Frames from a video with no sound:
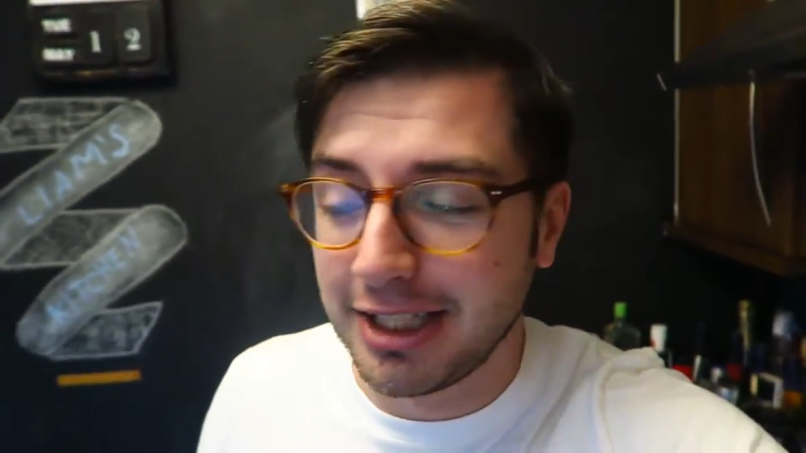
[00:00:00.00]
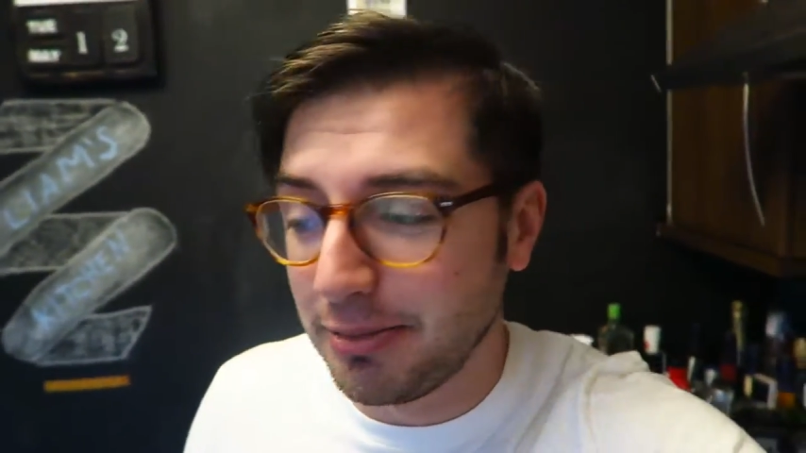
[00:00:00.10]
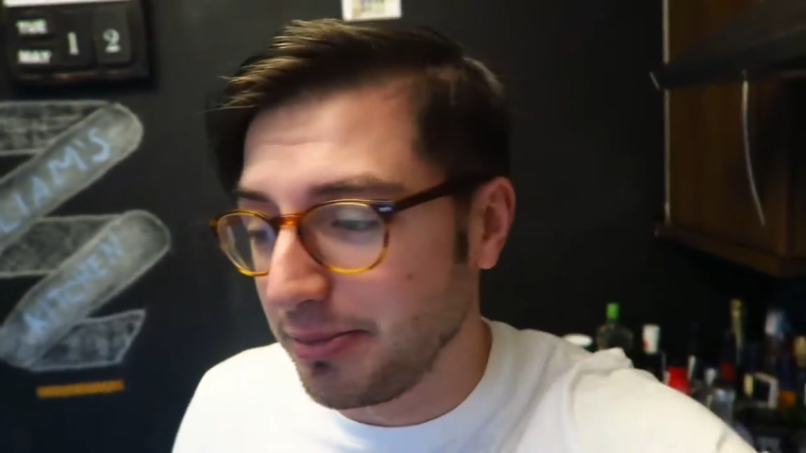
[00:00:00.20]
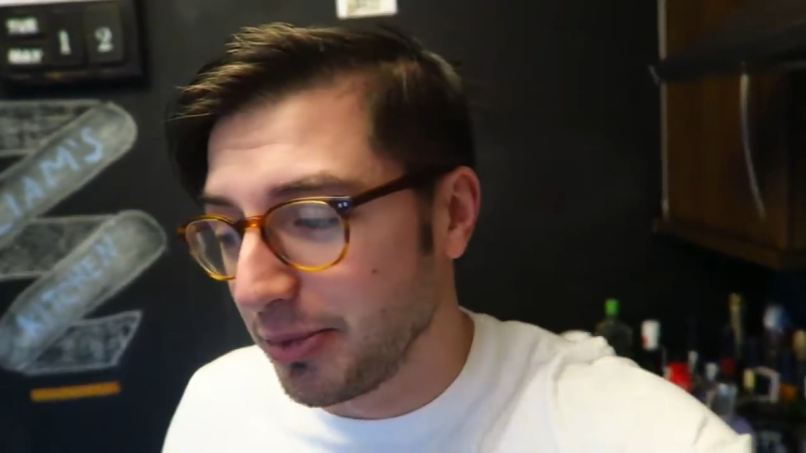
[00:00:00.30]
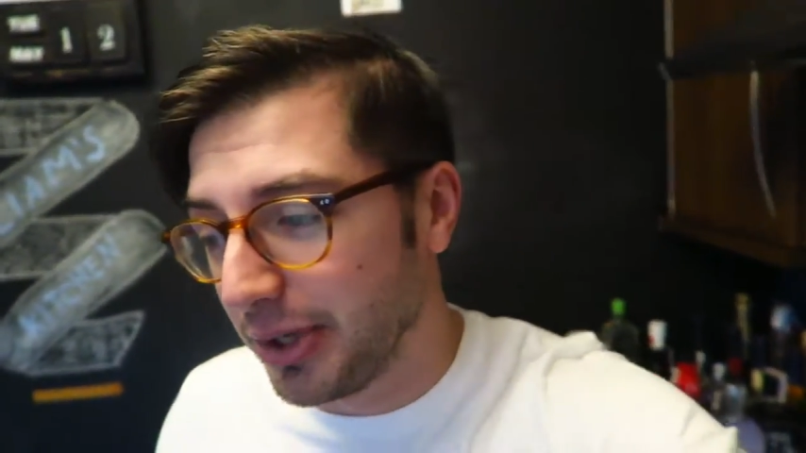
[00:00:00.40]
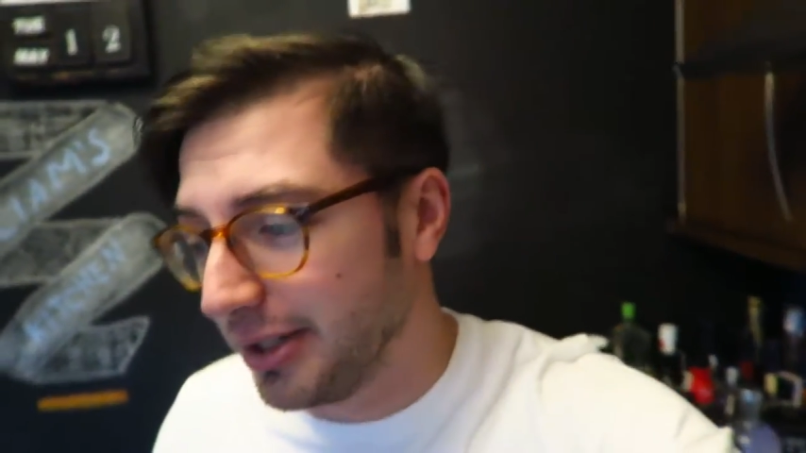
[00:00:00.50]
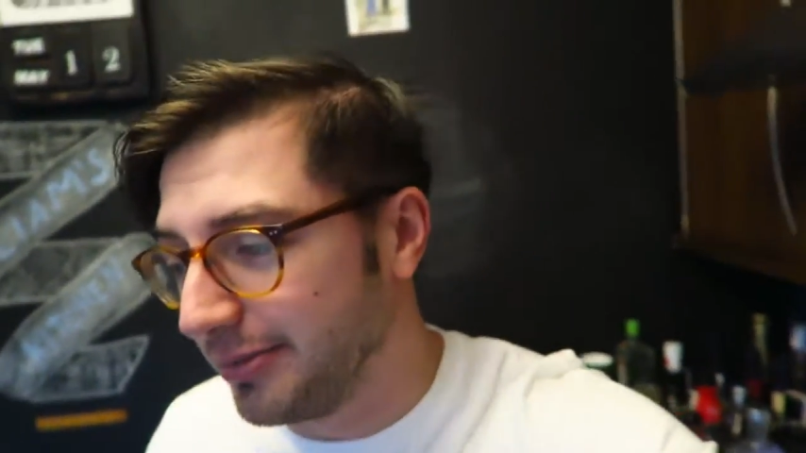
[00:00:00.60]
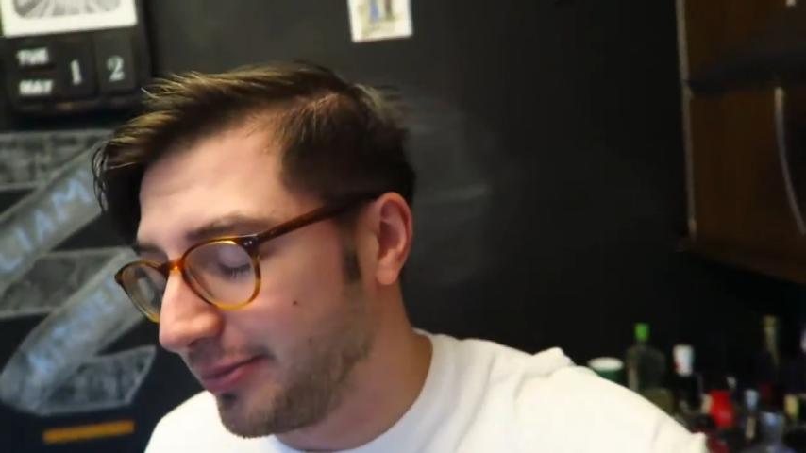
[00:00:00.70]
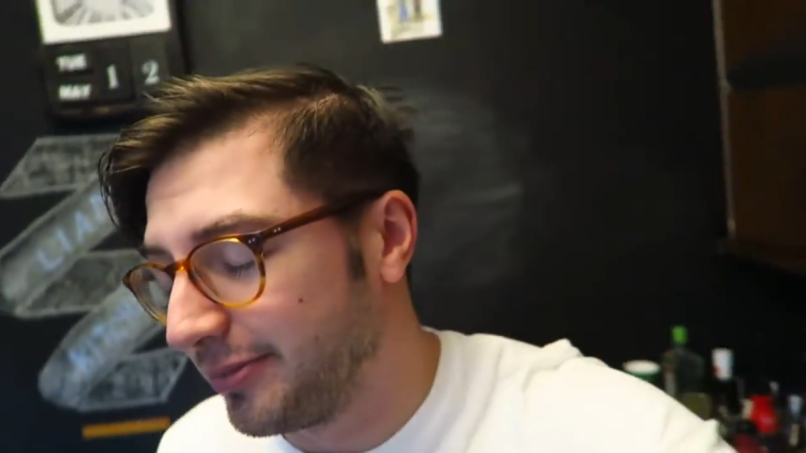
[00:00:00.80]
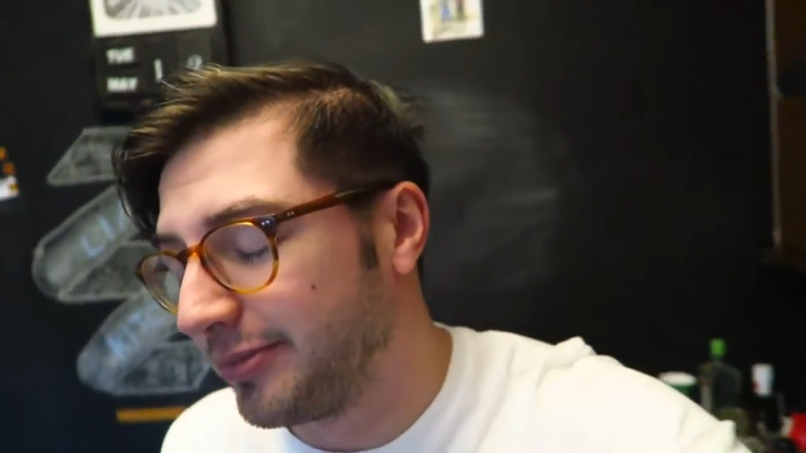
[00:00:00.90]
keep them
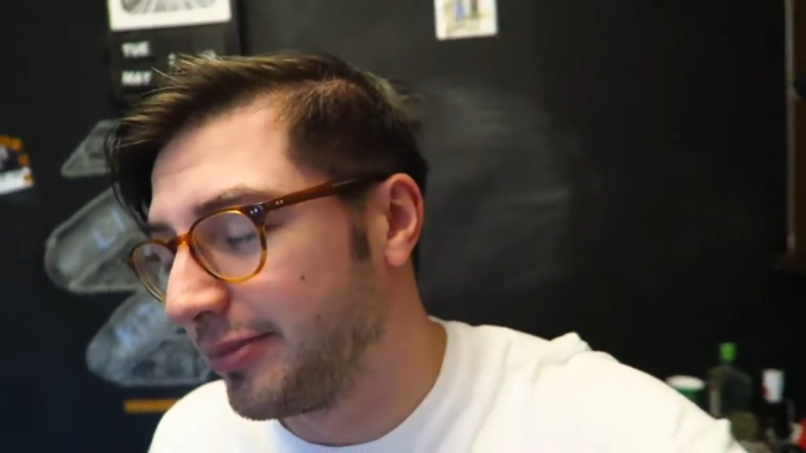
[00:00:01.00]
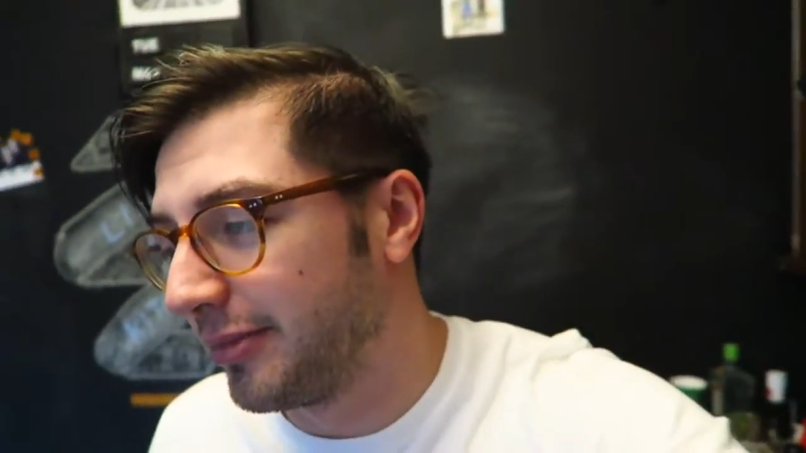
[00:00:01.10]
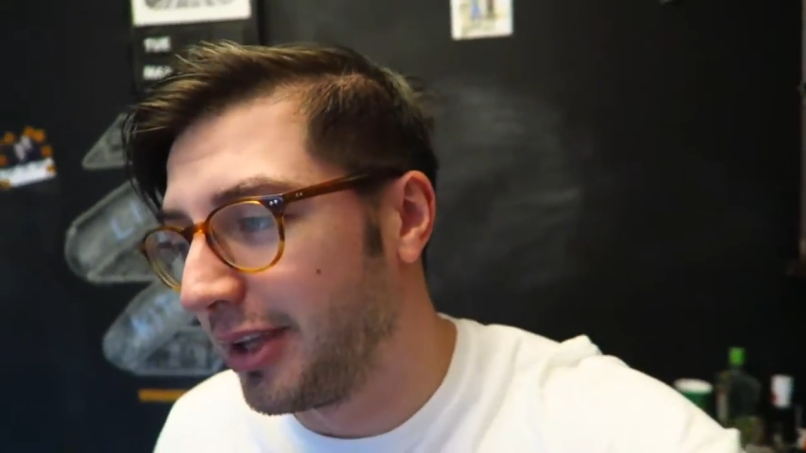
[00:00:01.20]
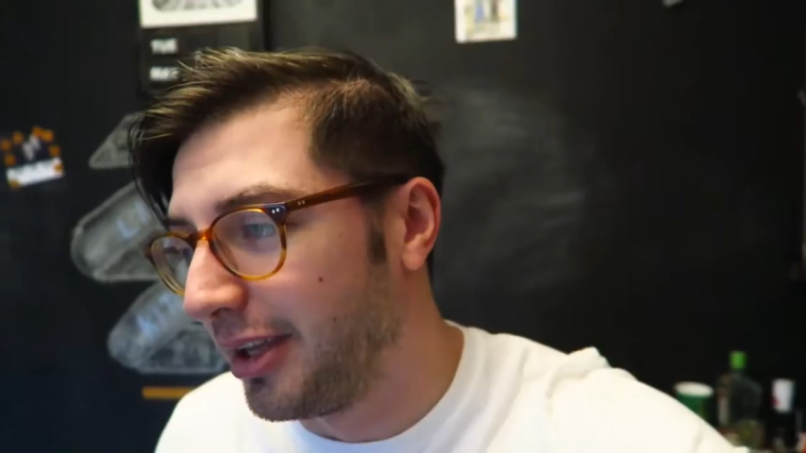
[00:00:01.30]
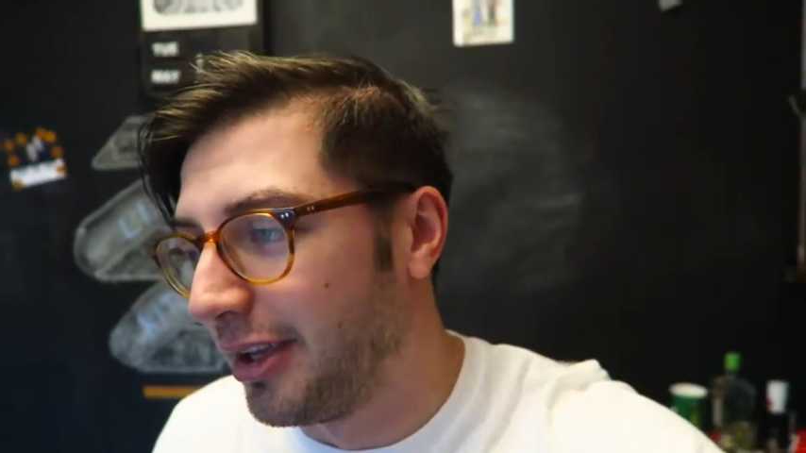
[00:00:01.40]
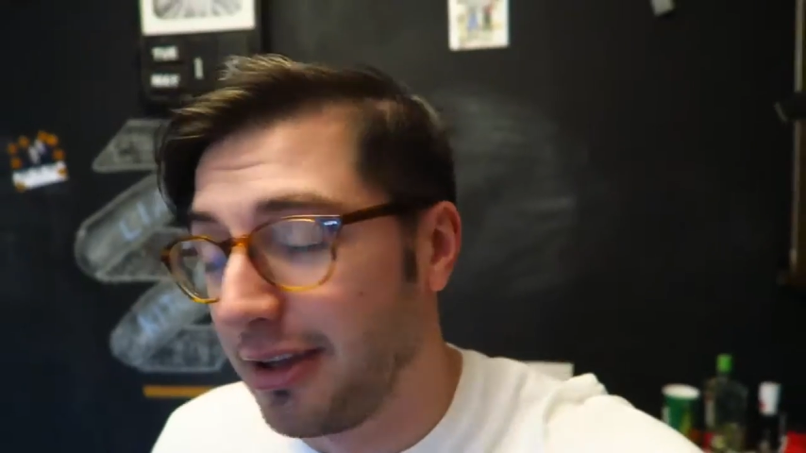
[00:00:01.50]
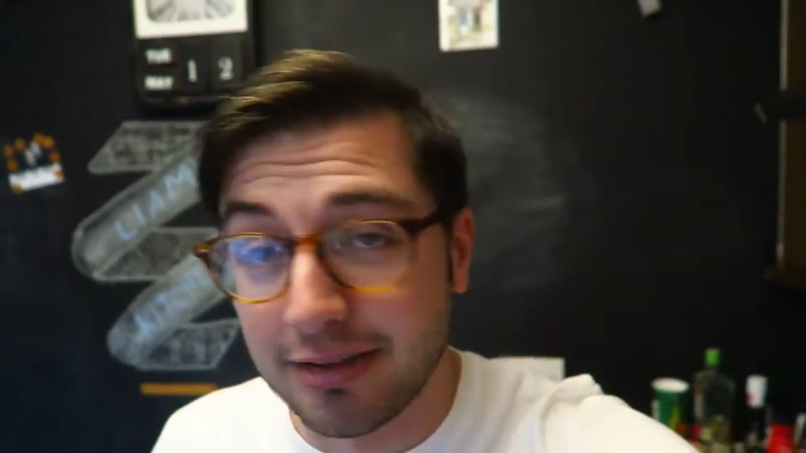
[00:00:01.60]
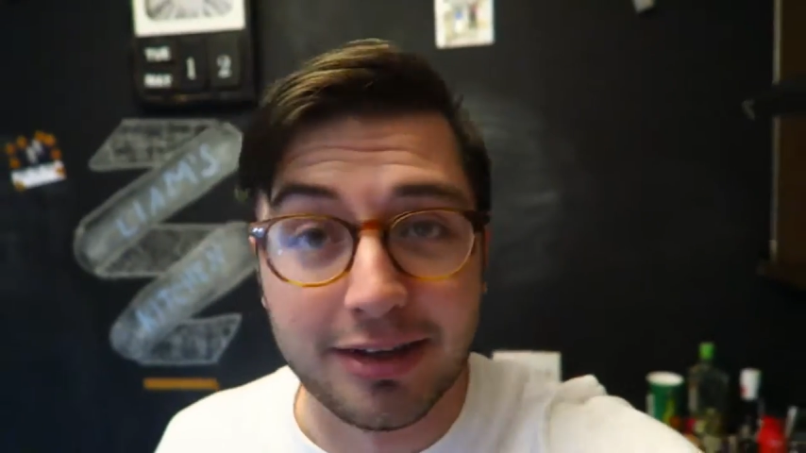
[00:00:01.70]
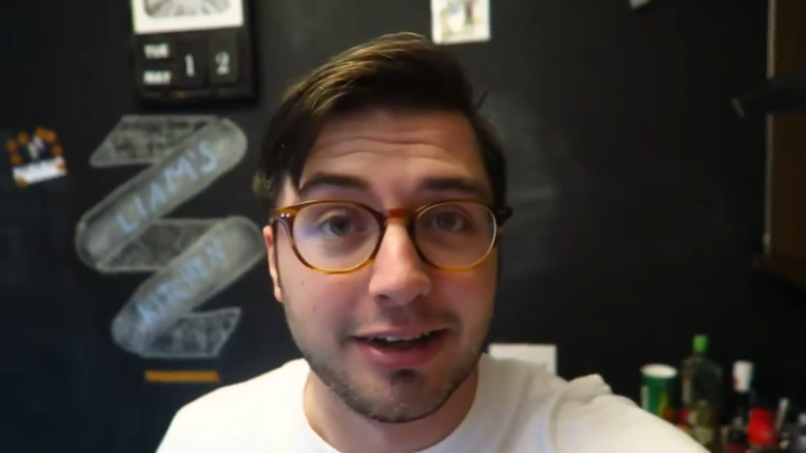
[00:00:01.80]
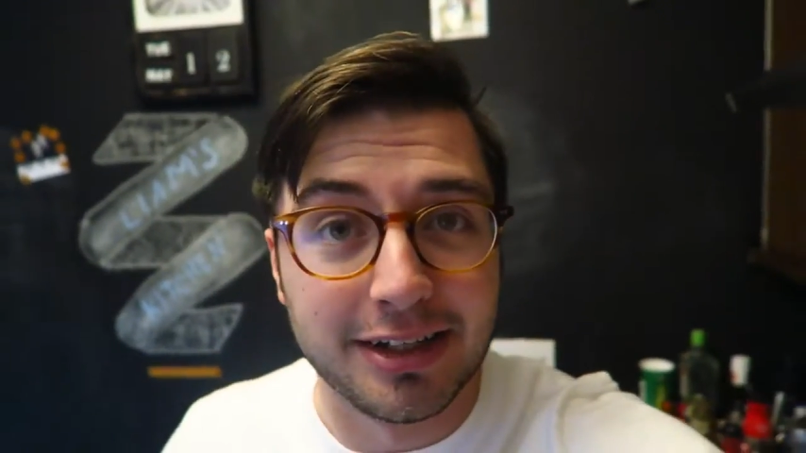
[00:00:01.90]
quiet.
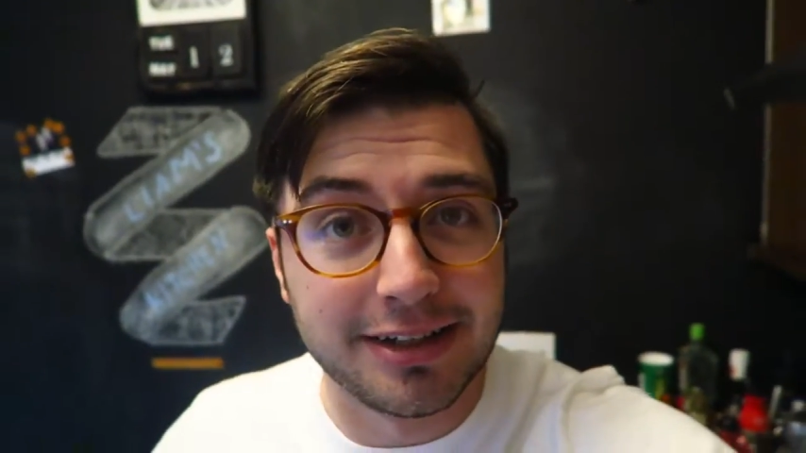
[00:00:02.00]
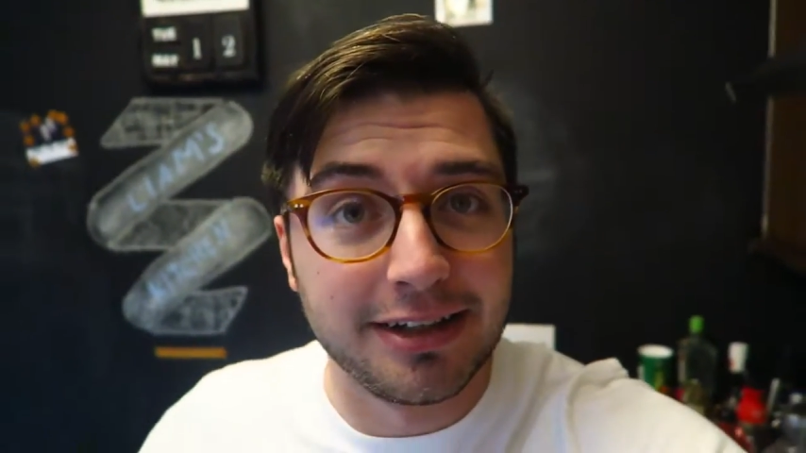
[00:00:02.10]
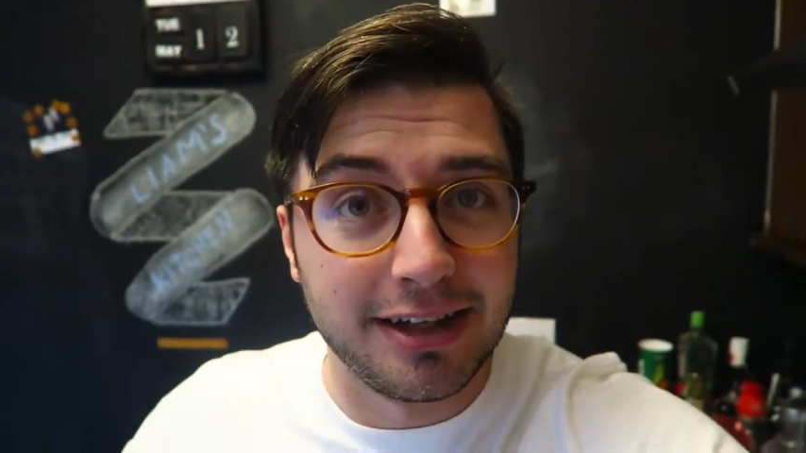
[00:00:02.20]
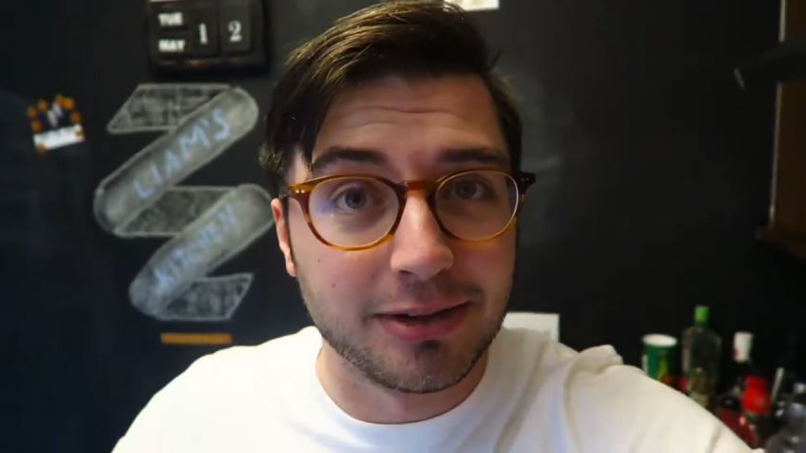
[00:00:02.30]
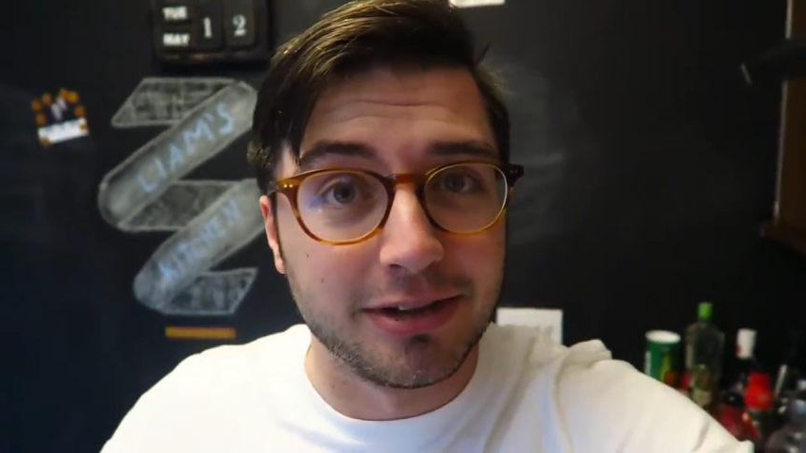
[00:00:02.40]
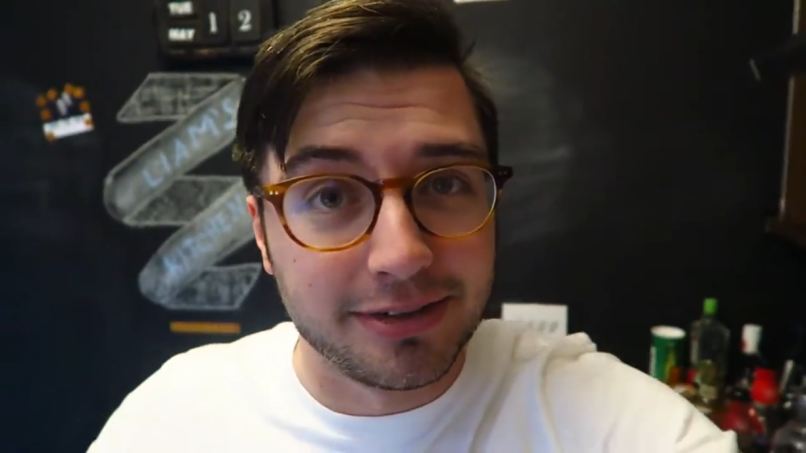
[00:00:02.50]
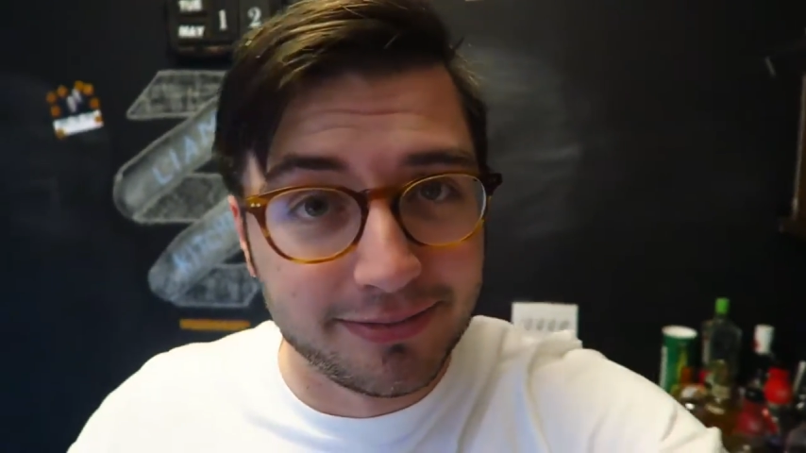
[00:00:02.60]
So yeah, let's add the alcohol.